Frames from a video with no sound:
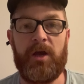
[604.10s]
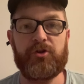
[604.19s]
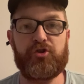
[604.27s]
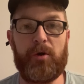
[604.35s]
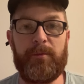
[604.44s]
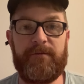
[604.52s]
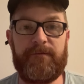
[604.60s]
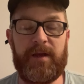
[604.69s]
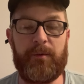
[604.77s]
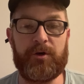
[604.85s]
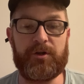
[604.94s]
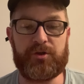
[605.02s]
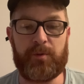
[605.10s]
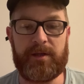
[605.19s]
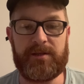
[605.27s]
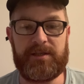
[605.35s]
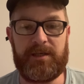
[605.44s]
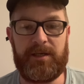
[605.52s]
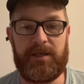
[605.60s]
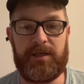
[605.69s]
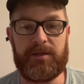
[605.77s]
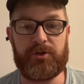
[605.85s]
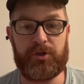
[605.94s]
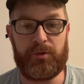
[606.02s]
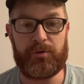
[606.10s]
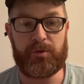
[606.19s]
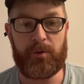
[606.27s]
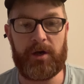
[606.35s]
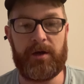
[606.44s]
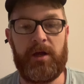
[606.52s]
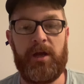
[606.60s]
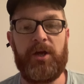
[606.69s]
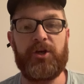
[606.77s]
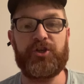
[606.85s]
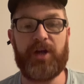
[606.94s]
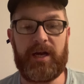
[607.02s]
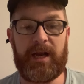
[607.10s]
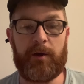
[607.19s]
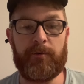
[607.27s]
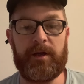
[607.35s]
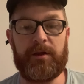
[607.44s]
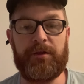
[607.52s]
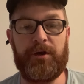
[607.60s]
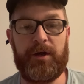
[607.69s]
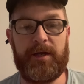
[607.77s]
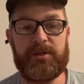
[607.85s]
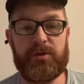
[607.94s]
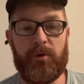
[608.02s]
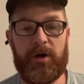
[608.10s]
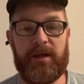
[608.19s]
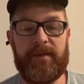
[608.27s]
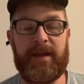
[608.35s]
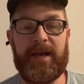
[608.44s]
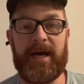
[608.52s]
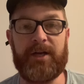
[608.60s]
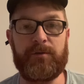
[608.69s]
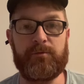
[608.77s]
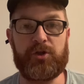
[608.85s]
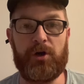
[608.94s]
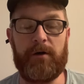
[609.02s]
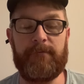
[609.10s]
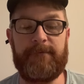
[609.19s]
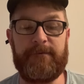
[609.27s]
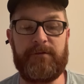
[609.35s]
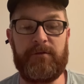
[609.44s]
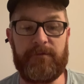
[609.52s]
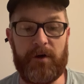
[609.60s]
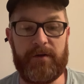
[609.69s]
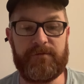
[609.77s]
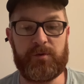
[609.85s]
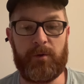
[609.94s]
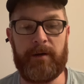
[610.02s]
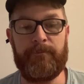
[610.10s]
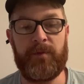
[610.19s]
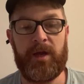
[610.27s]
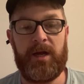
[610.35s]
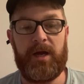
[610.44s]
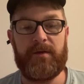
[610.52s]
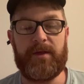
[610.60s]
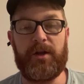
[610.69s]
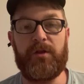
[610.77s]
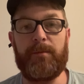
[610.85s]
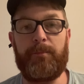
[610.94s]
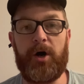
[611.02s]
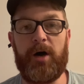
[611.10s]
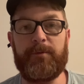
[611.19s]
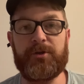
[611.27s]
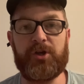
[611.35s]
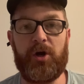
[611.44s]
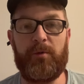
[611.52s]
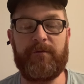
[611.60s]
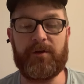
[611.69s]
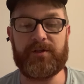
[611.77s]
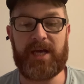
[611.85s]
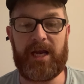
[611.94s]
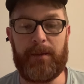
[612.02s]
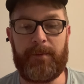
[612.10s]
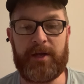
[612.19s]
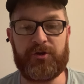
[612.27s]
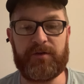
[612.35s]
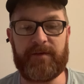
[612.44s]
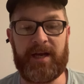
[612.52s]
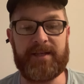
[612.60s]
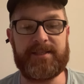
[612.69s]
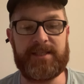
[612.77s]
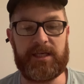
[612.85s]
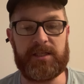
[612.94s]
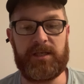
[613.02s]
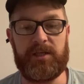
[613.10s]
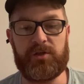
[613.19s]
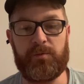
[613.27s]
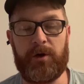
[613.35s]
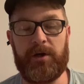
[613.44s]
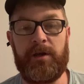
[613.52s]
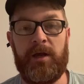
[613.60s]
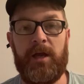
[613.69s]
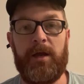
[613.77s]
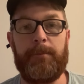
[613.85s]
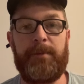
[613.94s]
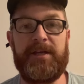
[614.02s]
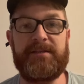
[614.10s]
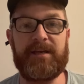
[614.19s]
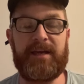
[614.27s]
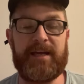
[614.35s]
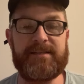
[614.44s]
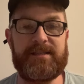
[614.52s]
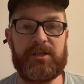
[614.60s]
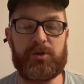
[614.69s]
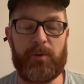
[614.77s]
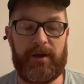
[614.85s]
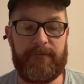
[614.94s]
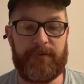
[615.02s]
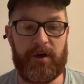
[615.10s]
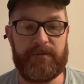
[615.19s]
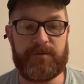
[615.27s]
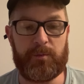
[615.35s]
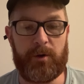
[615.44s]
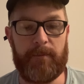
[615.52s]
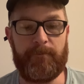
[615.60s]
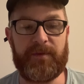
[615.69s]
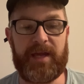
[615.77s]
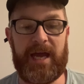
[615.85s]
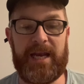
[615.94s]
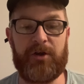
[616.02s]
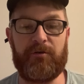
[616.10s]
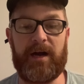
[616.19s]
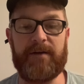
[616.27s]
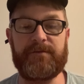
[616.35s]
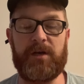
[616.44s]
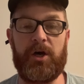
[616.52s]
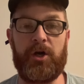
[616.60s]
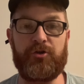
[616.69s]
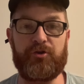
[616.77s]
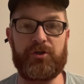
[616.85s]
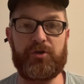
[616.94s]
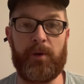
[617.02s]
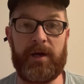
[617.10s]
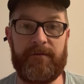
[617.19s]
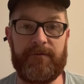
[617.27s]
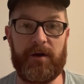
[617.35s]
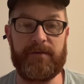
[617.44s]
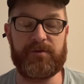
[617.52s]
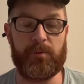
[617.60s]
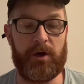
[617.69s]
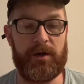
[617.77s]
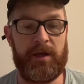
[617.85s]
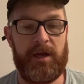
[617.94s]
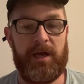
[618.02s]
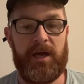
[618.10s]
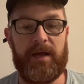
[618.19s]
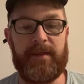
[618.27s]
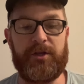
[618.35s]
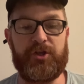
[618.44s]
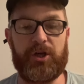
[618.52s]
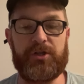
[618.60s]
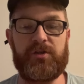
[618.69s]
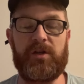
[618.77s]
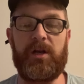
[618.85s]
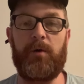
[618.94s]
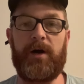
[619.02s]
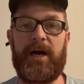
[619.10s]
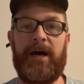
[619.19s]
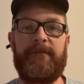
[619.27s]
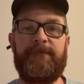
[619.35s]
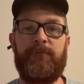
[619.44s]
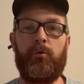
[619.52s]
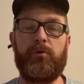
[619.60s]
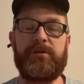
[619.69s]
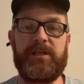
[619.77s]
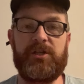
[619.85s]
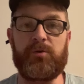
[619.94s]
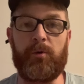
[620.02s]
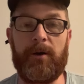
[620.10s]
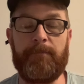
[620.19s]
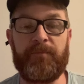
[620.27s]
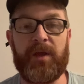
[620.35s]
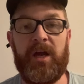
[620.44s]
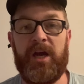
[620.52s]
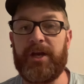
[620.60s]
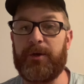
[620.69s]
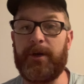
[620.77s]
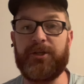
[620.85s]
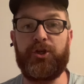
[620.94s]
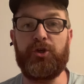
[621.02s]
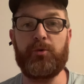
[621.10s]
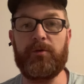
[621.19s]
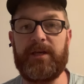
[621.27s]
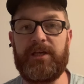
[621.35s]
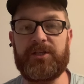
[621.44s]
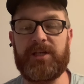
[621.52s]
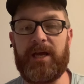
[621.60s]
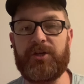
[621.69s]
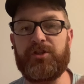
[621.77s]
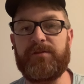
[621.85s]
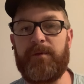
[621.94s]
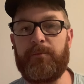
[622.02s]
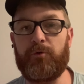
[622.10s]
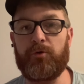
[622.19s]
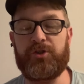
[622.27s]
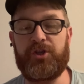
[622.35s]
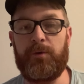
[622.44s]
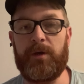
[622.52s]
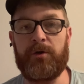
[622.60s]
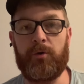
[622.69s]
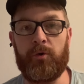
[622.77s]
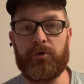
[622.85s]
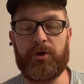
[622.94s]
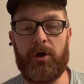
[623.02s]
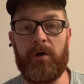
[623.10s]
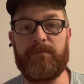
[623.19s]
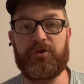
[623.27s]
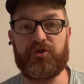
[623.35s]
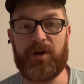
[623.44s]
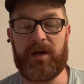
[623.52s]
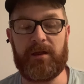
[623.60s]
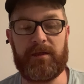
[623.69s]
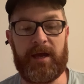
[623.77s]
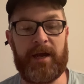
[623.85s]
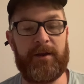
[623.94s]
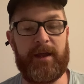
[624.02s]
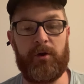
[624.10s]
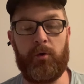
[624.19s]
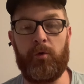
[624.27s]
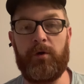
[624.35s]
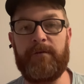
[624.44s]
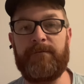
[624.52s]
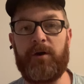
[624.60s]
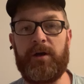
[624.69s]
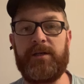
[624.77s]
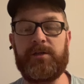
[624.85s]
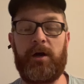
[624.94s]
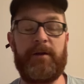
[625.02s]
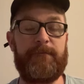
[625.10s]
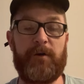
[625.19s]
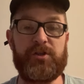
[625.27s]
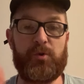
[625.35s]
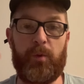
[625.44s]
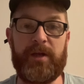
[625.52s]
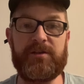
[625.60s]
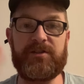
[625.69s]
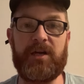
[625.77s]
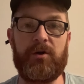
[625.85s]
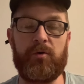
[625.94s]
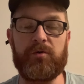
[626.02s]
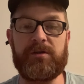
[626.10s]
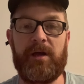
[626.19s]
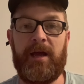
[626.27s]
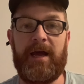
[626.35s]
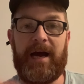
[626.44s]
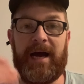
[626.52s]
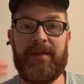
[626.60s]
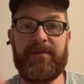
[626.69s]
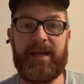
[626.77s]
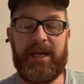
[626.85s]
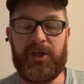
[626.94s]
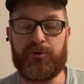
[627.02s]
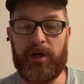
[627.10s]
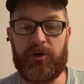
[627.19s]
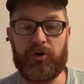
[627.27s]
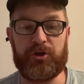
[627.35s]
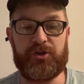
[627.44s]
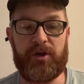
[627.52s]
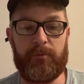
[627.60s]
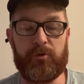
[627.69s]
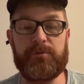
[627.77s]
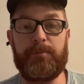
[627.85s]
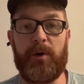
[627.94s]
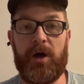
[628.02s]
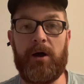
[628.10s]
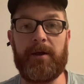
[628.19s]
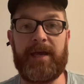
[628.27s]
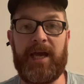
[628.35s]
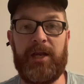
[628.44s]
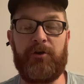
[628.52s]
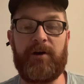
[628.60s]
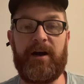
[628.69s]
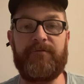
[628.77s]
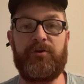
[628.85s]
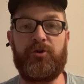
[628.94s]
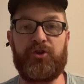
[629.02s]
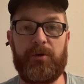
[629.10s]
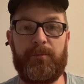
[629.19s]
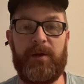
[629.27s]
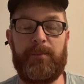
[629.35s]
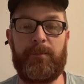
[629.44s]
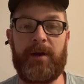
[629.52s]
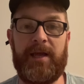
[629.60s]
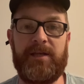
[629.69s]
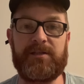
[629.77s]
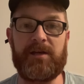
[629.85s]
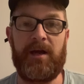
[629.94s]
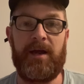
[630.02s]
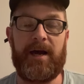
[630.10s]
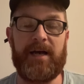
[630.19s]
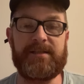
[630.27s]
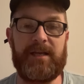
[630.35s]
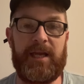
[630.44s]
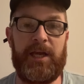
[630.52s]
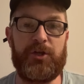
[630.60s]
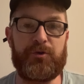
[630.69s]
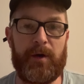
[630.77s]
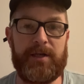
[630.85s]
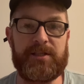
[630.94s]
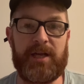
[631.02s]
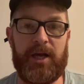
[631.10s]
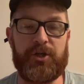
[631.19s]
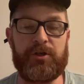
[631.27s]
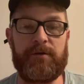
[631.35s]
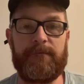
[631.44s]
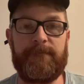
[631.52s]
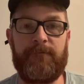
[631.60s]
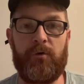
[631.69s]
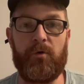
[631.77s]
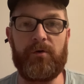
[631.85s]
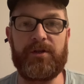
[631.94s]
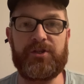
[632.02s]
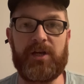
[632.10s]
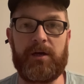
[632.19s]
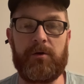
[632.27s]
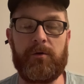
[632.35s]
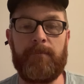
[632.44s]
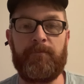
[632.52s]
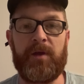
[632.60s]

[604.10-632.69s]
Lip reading: Tommy Fleetwood at 22-1, Shane Lowry at 30-1, and then Adam Scott at 55-1. Then in the Barbasol, we've got Taylor Pendriff at 16-1, Peter Kest at 25-1, Kelly Kraft at 125-1, and then Justin Lower at 40-1. Now, as usual, these selections have been brought to you in order of strength, and they all advise, I advise the win singles and the each-way cross doubles, bar Kelly Kraft, who should be placed as an each-way selection for the single.